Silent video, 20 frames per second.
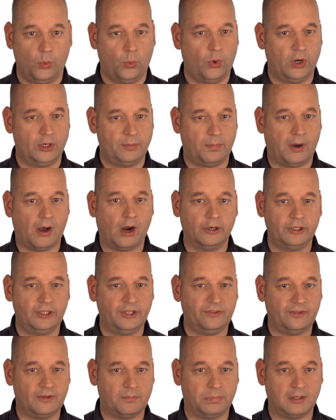When
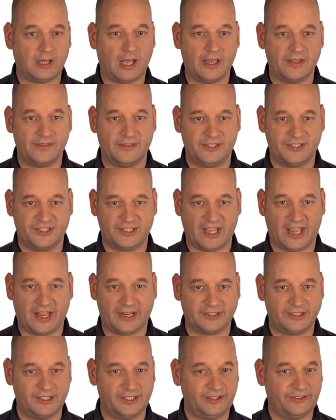parties apply these
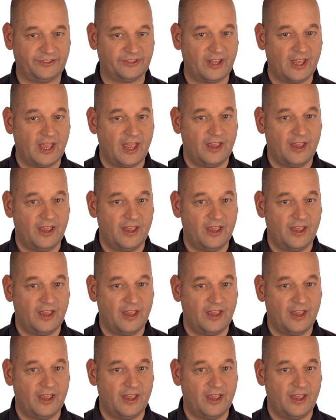tactics,